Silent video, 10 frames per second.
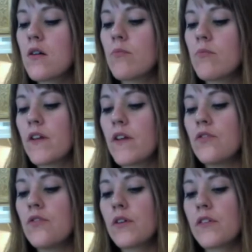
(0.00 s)
but they
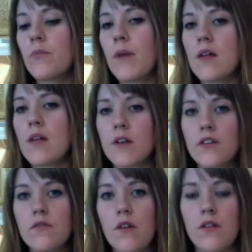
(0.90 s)
do expand
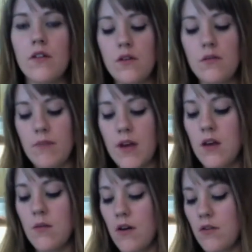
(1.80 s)
because of all the
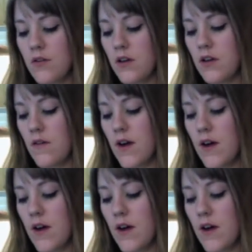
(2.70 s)
baking powder that you add